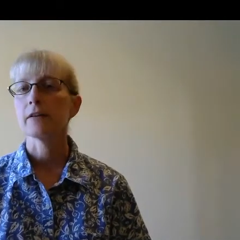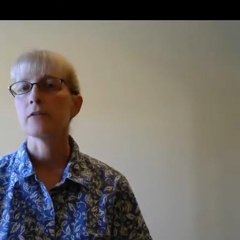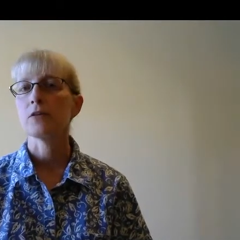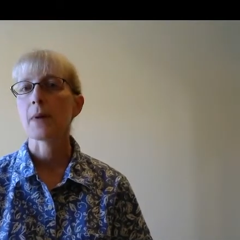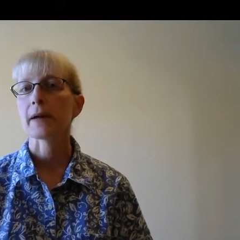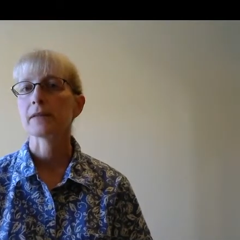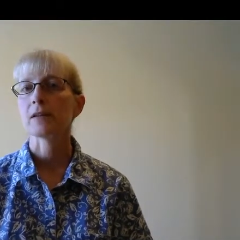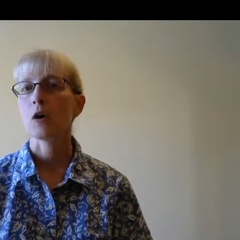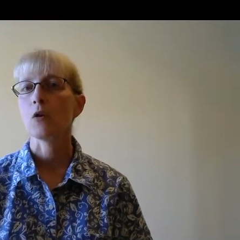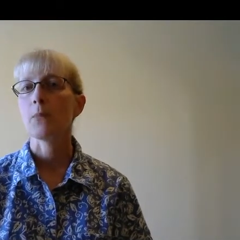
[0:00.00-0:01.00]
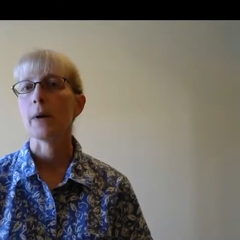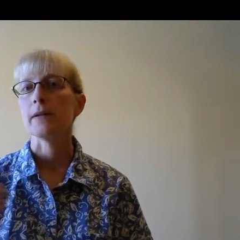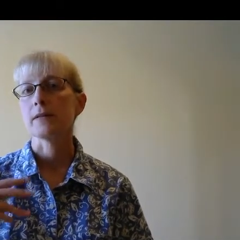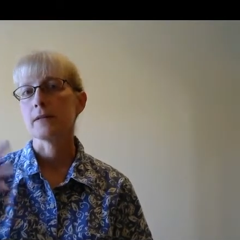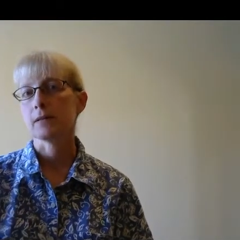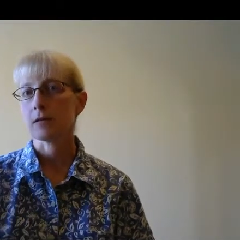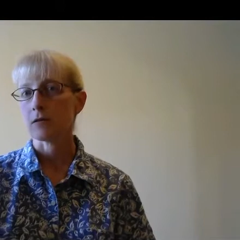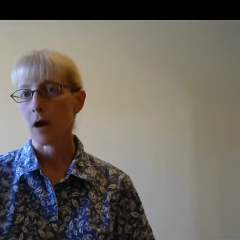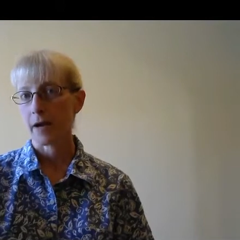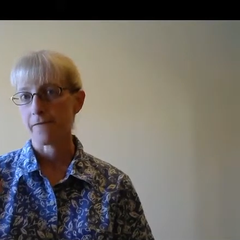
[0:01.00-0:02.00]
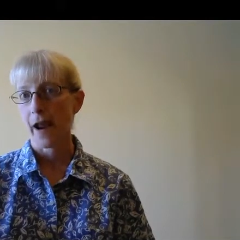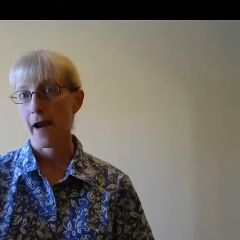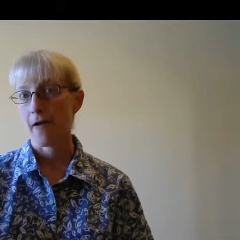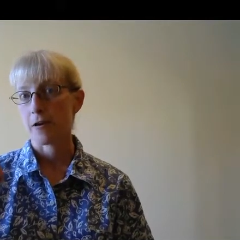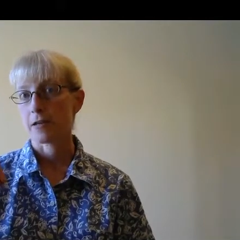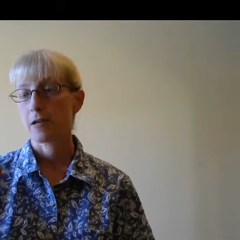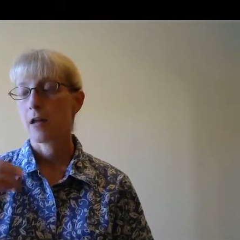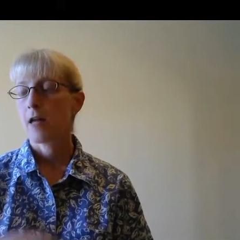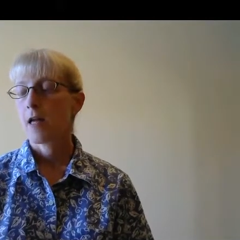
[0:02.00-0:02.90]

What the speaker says: here in New Mexico, but still kind of arid.